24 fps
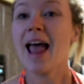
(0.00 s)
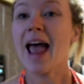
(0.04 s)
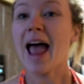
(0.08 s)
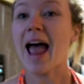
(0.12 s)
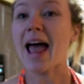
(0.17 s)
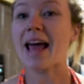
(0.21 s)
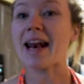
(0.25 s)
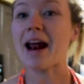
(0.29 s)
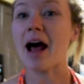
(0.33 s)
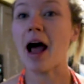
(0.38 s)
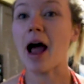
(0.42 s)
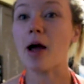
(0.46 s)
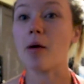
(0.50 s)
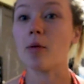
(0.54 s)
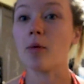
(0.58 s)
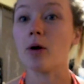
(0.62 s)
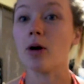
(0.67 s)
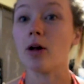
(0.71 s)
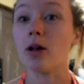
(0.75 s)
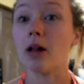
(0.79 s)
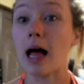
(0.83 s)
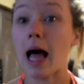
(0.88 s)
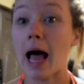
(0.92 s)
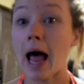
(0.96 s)
and I
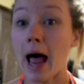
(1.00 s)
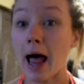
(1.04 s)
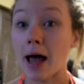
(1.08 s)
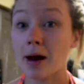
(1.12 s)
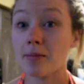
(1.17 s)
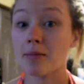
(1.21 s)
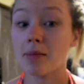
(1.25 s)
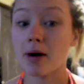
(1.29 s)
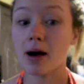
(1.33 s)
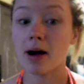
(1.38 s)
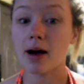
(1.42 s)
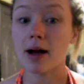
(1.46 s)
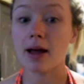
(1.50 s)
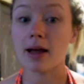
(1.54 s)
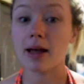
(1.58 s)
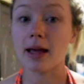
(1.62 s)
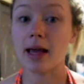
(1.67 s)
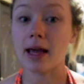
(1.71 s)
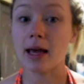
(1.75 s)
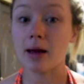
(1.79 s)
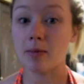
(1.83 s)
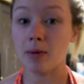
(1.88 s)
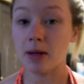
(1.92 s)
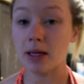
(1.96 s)
will add my
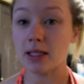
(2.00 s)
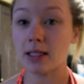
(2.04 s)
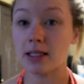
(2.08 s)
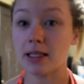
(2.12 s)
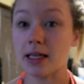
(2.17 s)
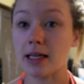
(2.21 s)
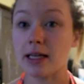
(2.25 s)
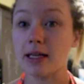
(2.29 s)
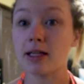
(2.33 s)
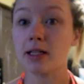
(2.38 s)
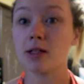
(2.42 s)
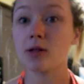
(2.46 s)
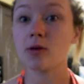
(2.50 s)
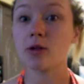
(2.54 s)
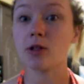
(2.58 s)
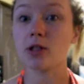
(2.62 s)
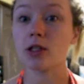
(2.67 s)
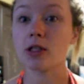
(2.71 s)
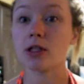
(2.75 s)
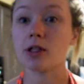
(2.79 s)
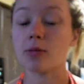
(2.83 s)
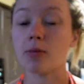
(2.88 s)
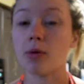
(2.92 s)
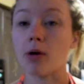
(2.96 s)
ABCs,
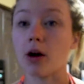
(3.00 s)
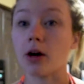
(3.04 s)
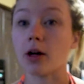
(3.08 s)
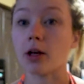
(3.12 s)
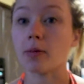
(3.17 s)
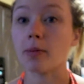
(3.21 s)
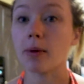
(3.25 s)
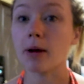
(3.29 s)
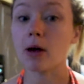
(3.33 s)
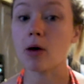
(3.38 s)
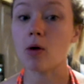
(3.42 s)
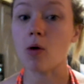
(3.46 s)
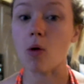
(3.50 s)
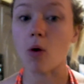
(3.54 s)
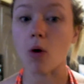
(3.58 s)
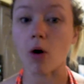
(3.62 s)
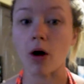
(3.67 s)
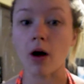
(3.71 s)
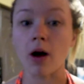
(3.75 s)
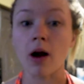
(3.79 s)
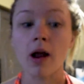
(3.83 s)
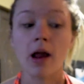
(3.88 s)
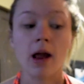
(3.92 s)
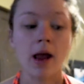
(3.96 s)
which is a product by
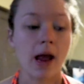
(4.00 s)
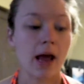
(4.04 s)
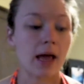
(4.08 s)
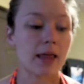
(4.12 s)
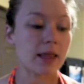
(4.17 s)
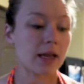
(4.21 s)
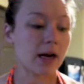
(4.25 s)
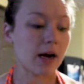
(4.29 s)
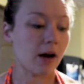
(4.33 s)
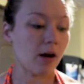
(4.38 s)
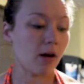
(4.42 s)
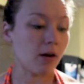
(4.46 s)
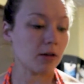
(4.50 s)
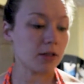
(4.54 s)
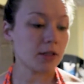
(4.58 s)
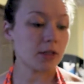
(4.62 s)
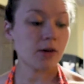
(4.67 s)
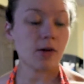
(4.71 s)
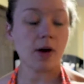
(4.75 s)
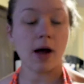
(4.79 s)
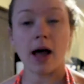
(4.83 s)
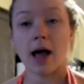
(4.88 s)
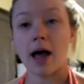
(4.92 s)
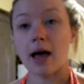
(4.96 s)
Core, and then I
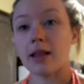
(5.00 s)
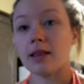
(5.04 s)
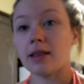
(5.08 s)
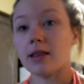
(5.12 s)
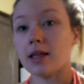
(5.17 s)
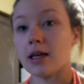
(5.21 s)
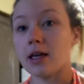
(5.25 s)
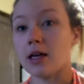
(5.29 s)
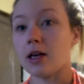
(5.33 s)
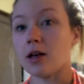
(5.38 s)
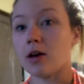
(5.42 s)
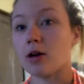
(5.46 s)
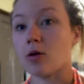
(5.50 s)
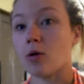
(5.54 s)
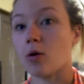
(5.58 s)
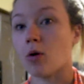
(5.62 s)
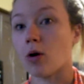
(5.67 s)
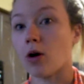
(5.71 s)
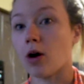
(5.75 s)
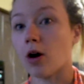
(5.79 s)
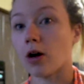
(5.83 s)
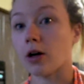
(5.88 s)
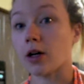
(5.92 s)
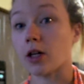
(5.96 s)
also add the
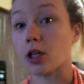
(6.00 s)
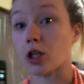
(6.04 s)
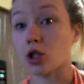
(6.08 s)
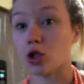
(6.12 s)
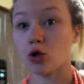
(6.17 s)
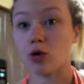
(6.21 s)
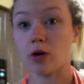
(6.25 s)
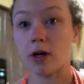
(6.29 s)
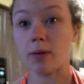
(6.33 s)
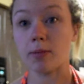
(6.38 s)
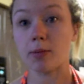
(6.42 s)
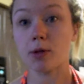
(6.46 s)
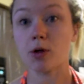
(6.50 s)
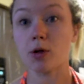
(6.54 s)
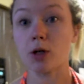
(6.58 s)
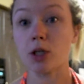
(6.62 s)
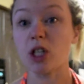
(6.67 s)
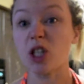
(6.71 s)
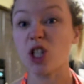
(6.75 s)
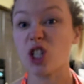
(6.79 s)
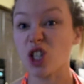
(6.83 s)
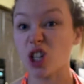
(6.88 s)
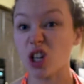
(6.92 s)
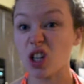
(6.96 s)
Core Hard Extreme. So I
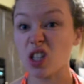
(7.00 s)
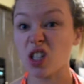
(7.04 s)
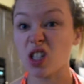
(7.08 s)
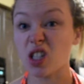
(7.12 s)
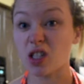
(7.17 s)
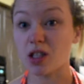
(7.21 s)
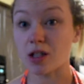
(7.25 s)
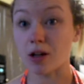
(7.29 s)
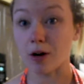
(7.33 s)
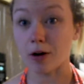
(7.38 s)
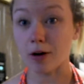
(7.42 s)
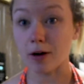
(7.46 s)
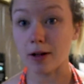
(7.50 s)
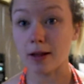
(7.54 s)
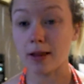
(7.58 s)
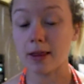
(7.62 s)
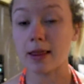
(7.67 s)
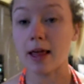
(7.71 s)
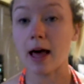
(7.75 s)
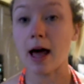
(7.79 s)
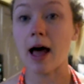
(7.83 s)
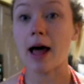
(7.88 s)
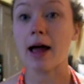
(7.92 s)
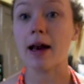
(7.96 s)
just started
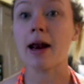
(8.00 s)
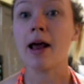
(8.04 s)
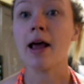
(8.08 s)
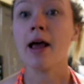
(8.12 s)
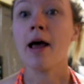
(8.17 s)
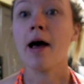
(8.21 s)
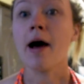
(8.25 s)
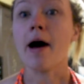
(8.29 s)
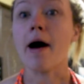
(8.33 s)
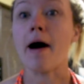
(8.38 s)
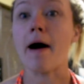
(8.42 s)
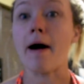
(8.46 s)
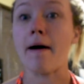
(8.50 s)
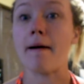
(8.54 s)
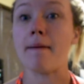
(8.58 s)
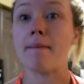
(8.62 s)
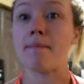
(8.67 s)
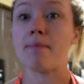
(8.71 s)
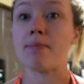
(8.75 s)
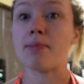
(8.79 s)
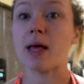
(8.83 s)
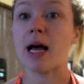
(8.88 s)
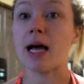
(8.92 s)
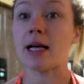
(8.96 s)
that
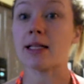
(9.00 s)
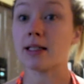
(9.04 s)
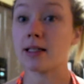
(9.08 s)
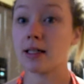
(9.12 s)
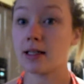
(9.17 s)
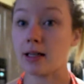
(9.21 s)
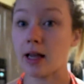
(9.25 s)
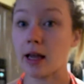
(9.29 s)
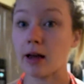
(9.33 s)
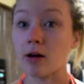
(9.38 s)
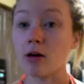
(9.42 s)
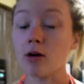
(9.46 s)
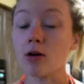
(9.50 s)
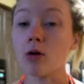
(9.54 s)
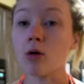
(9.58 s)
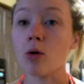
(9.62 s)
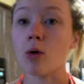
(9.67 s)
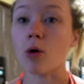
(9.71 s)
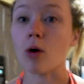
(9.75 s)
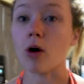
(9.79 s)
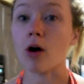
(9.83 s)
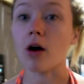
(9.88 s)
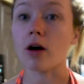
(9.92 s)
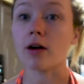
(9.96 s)
as a cycle.
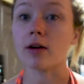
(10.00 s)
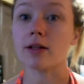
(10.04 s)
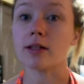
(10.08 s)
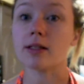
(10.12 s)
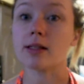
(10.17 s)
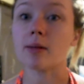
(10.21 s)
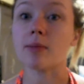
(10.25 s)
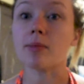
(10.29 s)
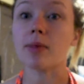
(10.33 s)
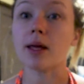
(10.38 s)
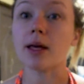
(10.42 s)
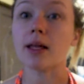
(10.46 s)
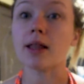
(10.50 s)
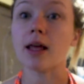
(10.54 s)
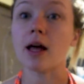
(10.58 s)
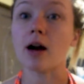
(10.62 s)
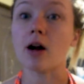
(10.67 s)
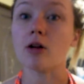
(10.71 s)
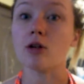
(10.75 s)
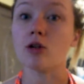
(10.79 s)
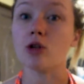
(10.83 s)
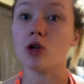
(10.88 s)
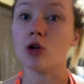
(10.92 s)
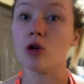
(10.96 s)
Core Hard is something that
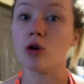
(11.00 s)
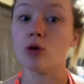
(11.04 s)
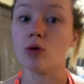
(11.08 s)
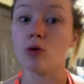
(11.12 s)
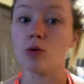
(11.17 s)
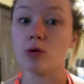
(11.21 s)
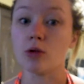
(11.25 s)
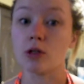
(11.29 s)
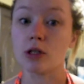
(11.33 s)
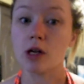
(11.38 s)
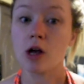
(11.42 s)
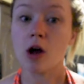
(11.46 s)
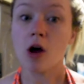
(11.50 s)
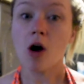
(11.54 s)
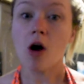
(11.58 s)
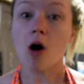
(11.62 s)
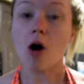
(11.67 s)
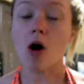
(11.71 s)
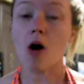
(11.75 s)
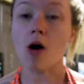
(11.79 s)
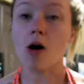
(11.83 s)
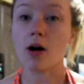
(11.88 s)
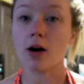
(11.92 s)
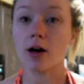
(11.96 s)
I'll use
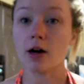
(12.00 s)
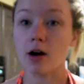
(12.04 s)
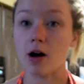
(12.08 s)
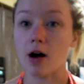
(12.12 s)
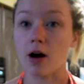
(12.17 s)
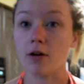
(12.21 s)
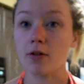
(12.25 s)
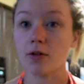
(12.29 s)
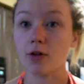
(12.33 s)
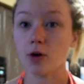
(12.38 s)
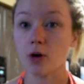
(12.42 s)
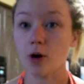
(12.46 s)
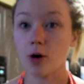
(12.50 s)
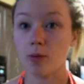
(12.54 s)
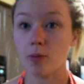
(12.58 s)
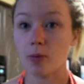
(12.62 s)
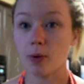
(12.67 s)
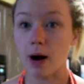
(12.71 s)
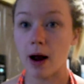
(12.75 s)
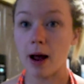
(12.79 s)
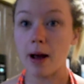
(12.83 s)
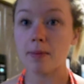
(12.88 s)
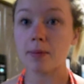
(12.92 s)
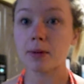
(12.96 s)
on and off throughout
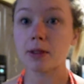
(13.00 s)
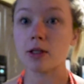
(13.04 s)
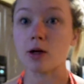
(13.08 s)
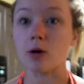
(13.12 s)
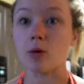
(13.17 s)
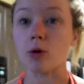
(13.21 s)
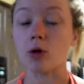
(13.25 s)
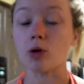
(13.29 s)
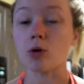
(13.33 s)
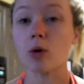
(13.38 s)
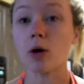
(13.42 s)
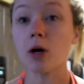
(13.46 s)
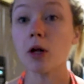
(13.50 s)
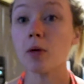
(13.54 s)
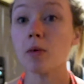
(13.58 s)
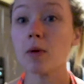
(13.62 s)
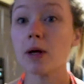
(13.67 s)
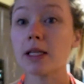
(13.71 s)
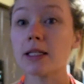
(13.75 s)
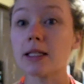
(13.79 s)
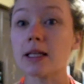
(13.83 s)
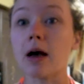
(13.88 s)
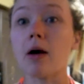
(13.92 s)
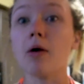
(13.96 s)
prep. So we're 20
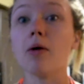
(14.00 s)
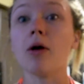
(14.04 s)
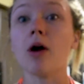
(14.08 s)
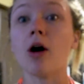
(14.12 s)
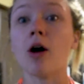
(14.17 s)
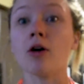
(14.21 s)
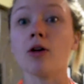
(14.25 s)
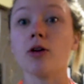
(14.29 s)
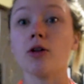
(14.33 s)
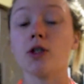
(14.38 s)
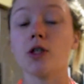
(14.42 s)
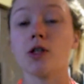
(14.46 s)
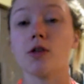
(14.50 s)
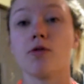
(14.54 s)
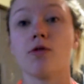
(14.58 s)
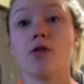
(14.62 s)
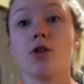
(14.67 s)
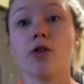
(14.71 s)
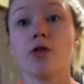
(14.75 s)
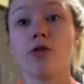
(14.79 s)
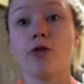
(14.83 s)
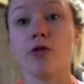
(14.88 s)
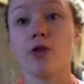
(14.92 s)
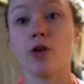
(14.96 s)
weeks out. I'll use it
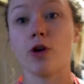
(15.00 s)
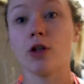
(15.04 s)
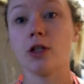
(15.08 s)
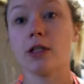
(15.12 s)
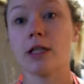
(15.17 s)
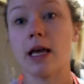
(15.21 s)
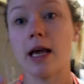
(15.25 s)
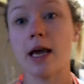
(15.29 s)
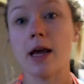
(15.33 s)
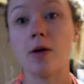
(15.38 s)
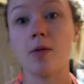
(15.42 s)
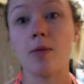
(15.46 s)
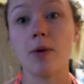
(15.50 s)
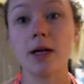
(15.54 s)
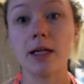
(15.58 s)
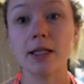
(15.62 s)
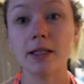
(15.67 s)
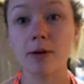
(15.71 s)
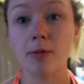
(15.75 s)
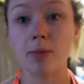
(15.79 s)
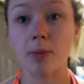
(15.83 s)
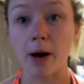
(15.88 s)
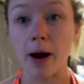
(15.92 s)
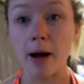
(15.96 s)
for the first 8
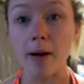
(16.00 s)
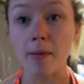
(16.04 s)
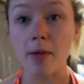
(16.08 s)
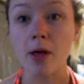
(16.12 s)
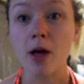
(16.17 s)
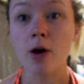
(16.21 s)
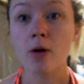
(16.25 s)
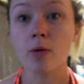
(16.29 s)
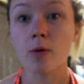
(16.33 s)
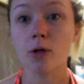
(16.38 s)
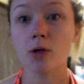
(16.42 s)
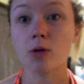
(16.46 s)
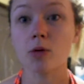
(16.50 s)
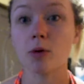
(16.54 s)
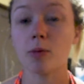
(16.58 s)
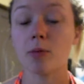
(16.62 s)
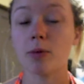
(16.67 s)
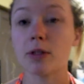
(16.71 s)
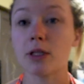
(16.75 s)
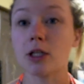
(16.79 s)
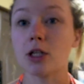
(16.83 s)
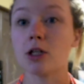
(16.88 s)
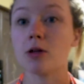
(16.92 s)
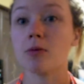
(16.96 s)
weeks of prep, which will
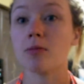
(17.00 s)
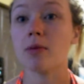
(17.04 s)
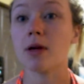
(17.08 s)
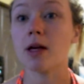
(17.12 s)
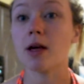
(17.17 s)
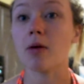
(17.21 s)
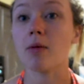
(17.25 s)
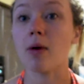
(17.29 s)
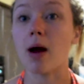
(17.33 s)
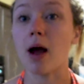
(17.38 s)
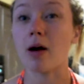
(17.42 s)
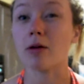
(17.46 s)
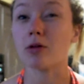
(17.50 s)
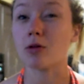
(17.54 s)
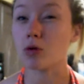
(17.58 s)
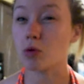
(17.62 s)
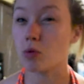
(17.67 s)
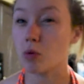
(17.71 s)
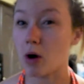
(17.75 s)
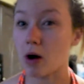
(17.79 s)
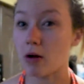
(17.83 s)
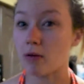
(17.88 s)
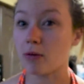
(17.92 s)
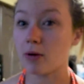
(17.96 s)
position me around
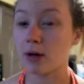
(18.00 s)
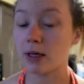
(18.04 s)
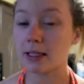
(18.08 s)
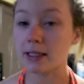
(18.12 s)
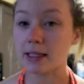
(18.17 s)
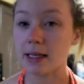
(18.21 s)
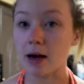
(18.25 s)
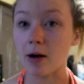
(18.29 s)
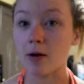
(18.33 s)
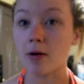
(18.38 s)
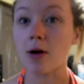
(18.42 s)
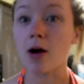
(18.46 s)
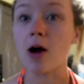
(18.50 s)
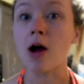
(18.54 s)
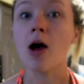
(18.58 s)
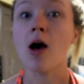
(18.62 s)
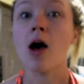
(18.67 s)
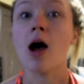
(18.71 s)
12 weeks out.